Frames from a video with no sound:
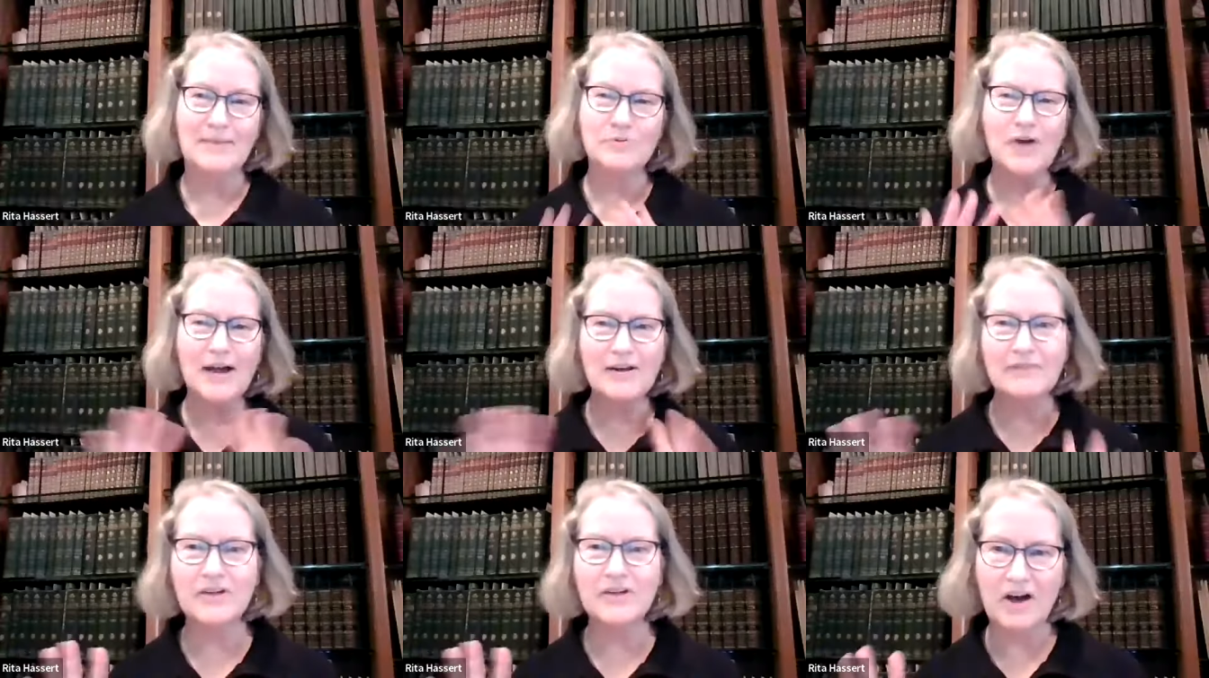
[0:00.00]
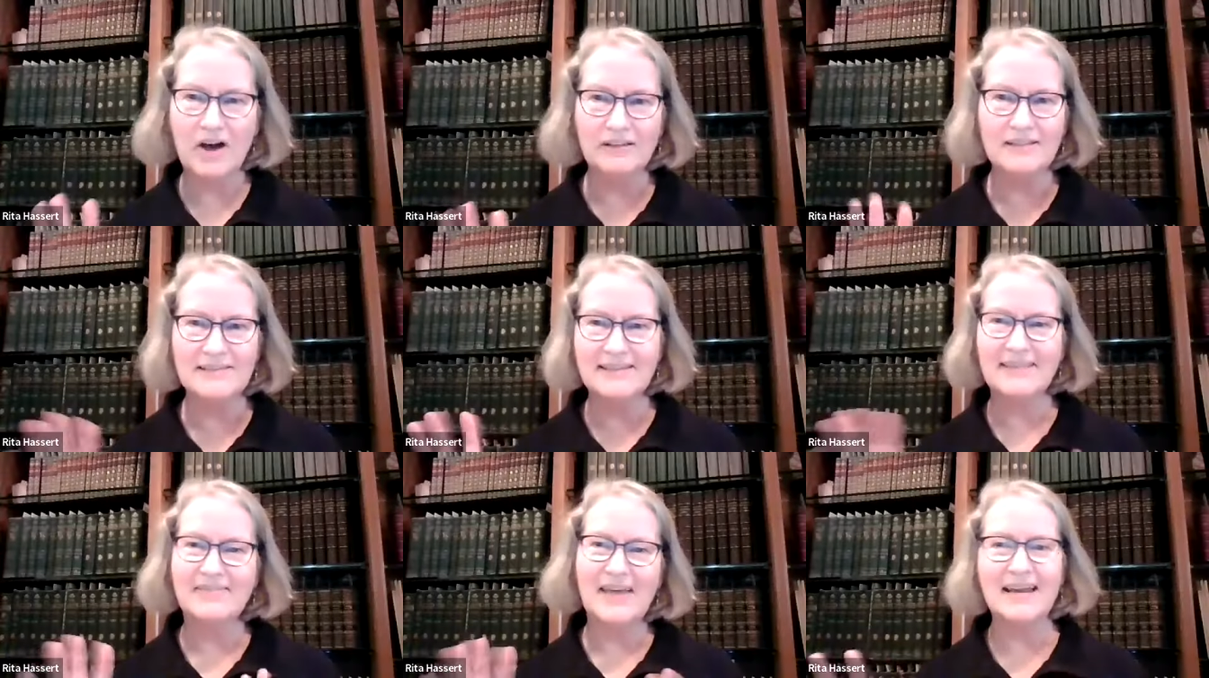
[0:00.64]
proud of it all. Let's
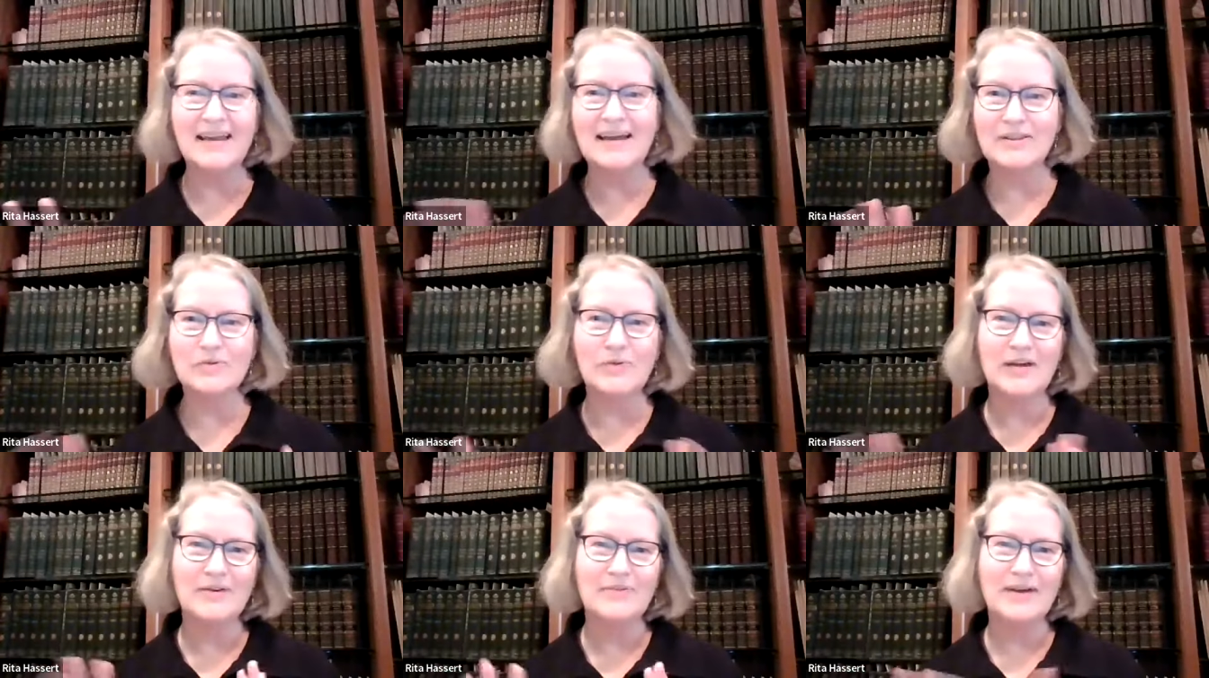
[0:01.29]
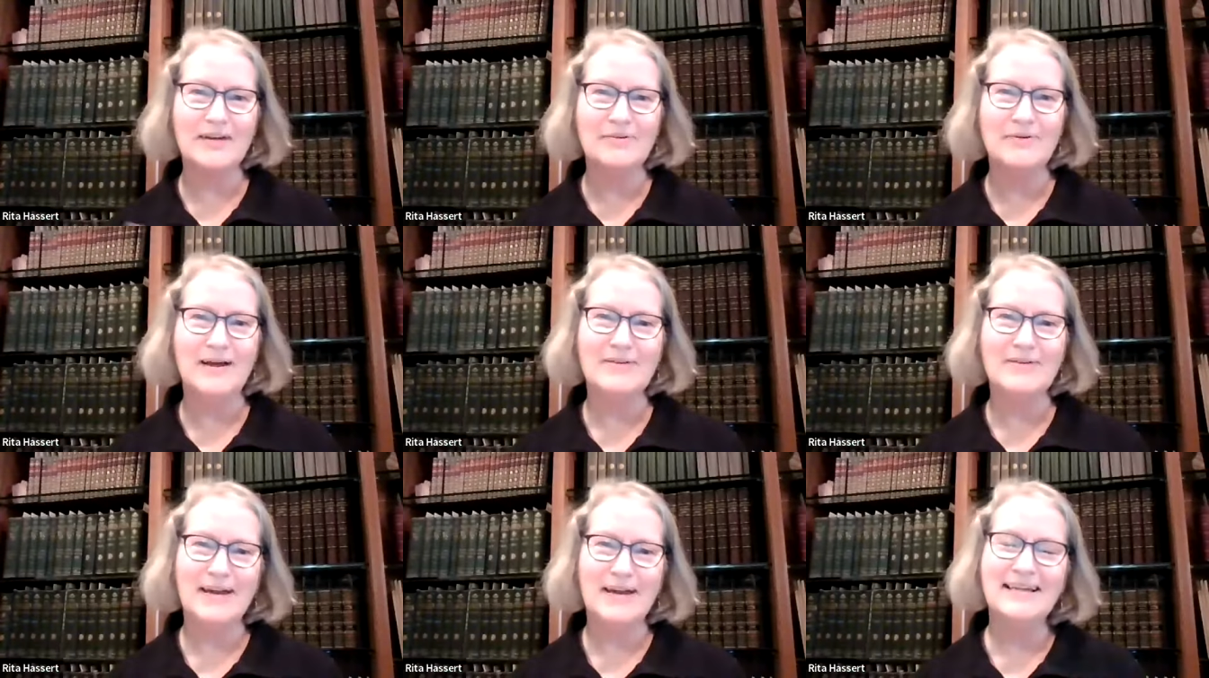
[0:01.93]
get that out of the way right
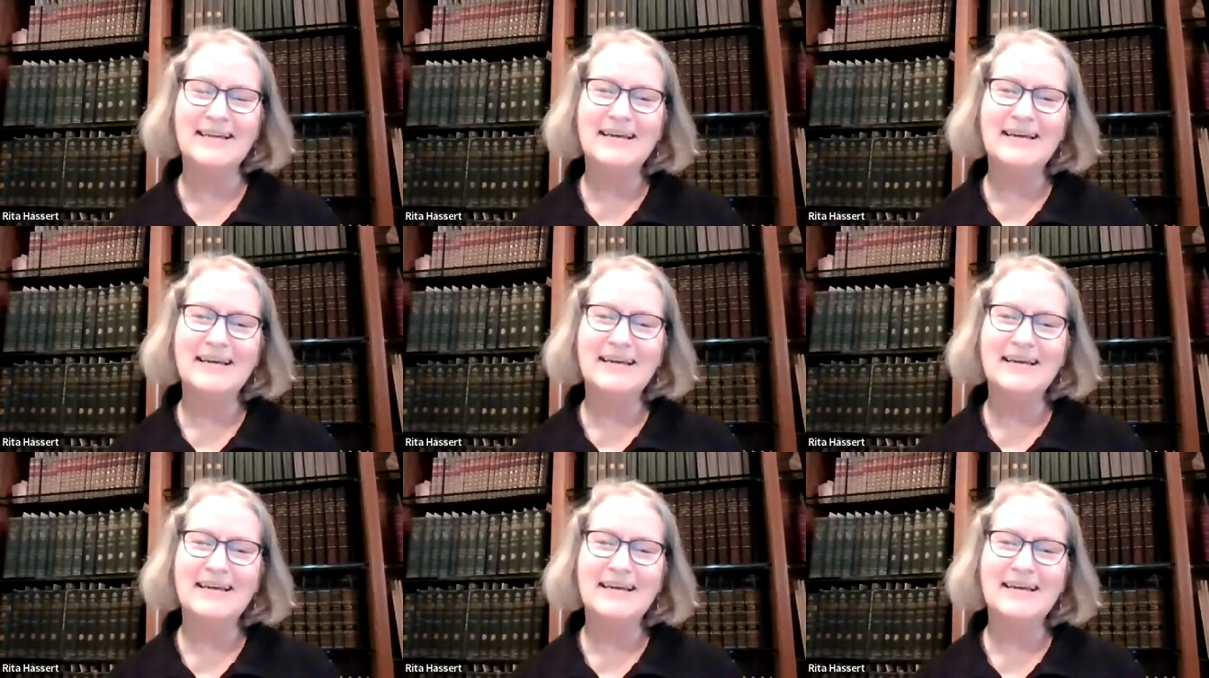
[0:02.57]
away. Right?